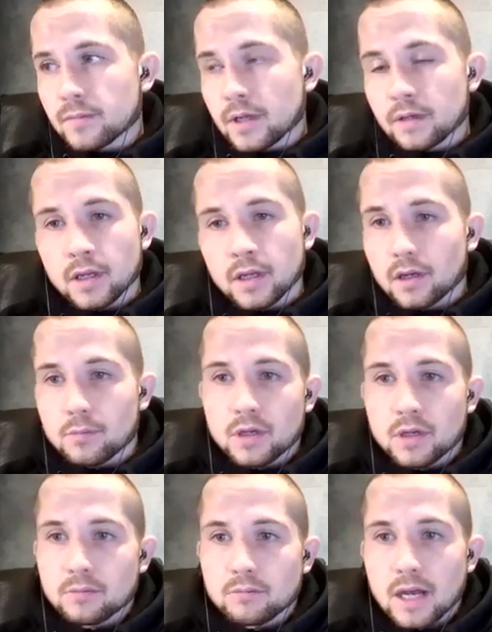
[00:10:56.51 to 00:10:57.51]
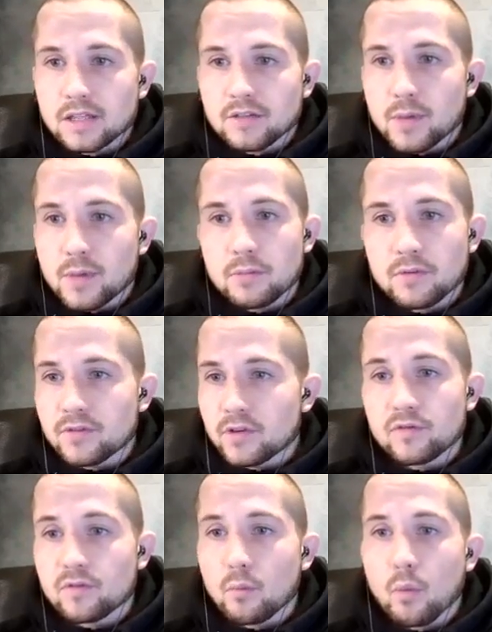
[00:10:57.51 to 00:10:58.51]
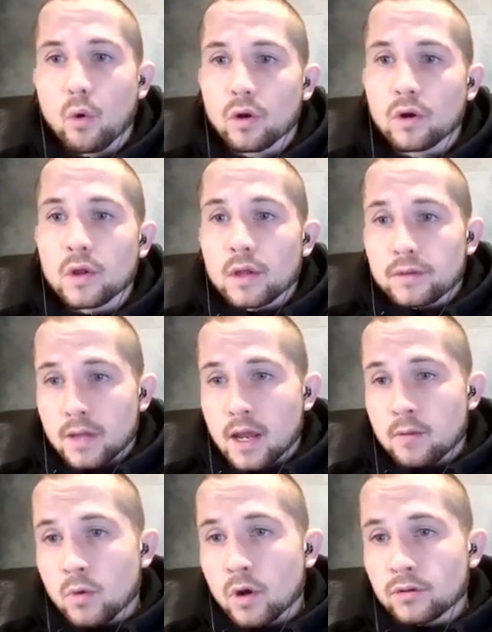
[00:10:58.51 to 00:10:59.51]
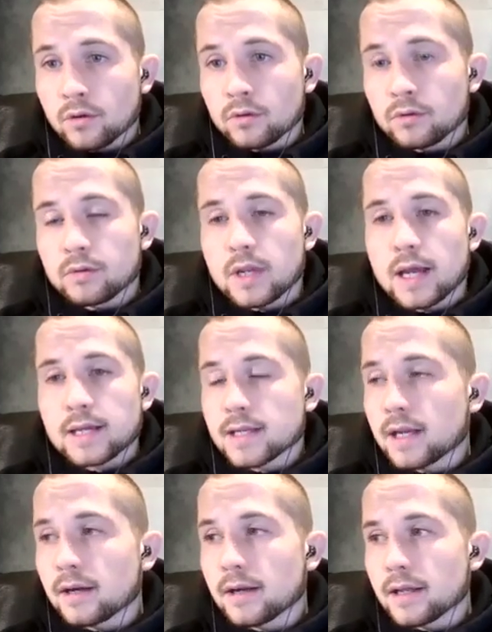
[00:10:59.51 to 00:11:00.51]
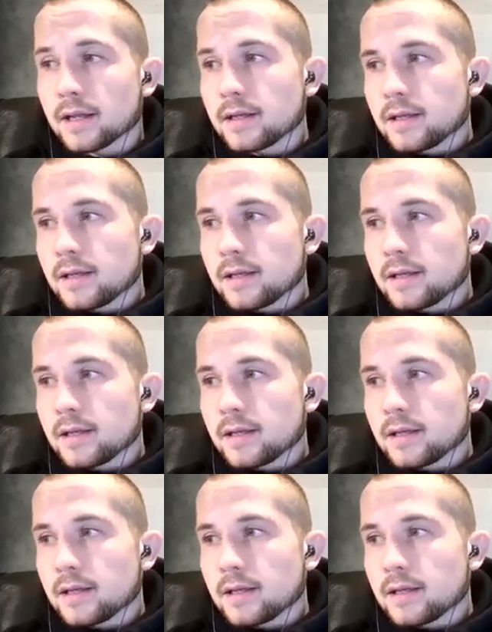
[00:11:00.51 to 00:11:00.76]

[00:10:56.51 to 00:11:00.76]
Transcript: I think it'll be massive pay per view even more than what I've done last Saturday.